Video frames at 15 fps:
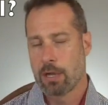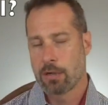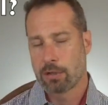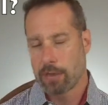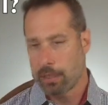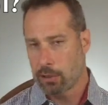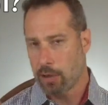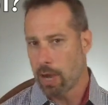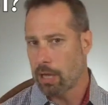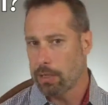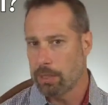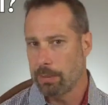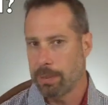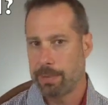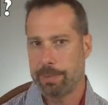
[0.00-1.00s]
So let's talk a
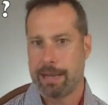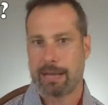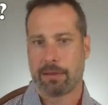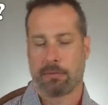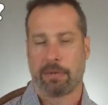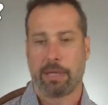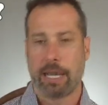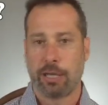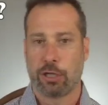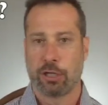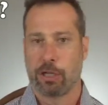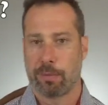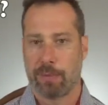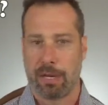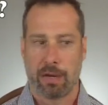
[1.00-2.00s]
little bit about the
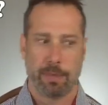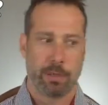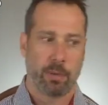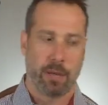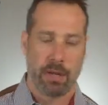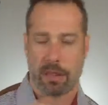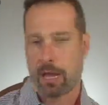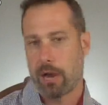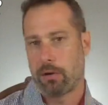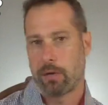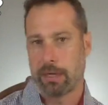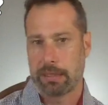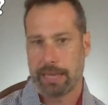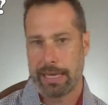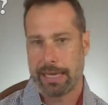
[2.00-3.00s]
relationship here between
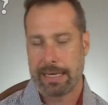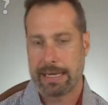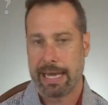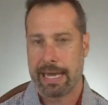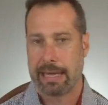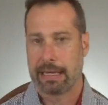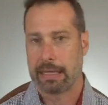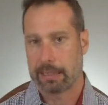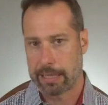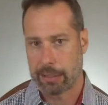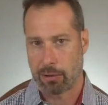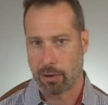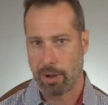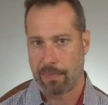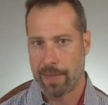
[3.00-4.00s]
thyroid gland and
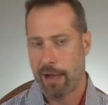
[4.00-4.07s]
cholesterol.